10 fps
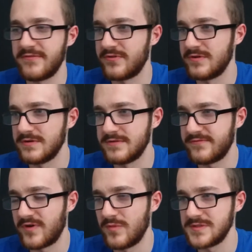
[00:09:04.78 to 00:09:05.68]
I mean, for
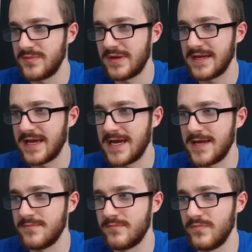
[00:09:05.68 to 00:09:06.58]
a for a multiplayer
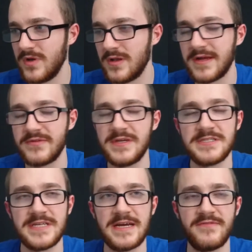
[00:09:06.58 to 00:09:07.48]
game like
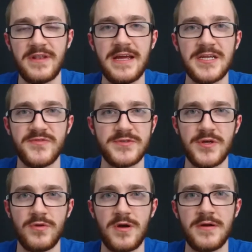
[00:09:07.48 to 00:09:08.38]
this to have legs for
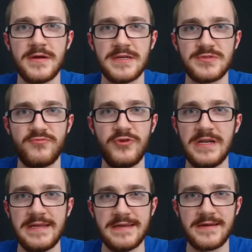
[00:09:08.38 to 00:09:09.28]
so long is
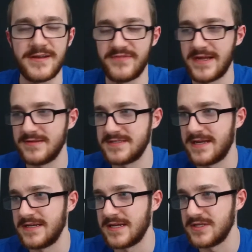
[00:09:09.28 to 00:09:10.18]
really kind of an
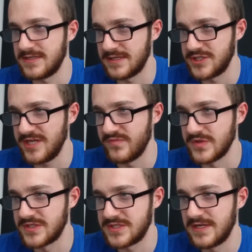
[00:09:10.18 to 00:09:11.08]
outstanding
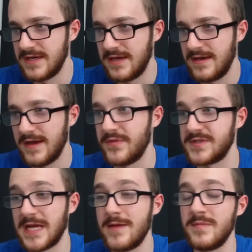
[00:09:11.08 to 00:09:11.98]
achievement.
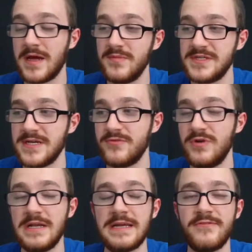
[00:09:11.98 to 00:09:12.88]
And the same can be
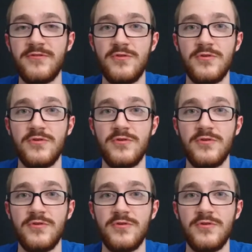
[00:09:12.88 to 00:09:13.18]
said really